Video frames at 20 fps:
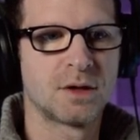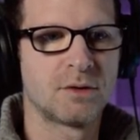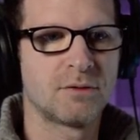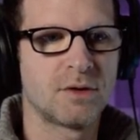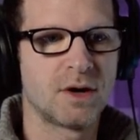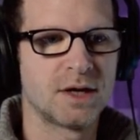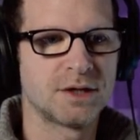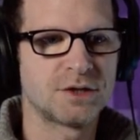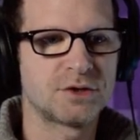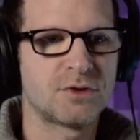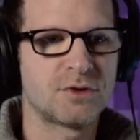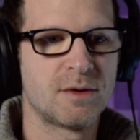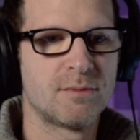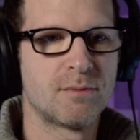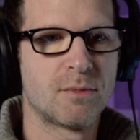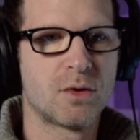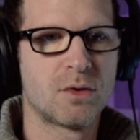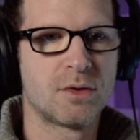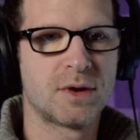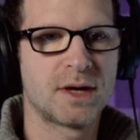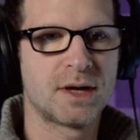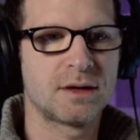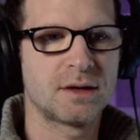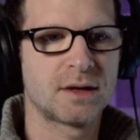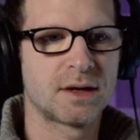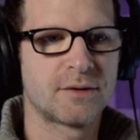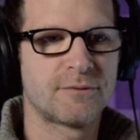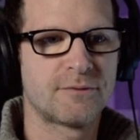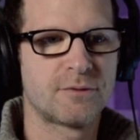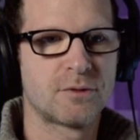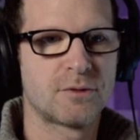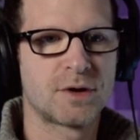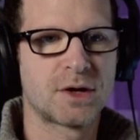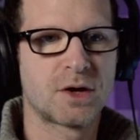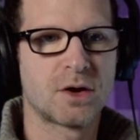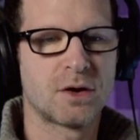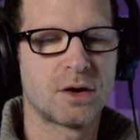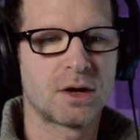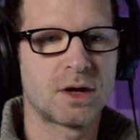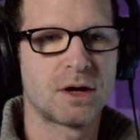Right, let's try Morning. I've already
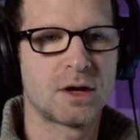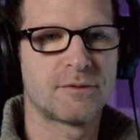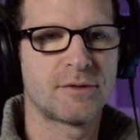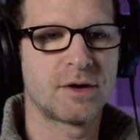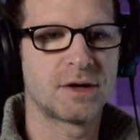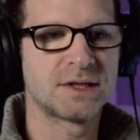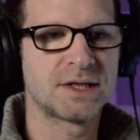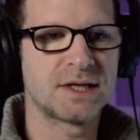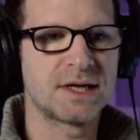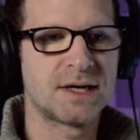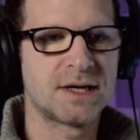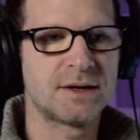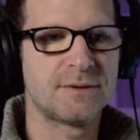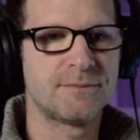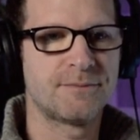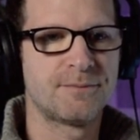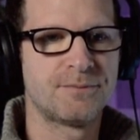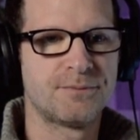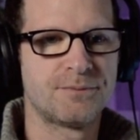got a kind of idea.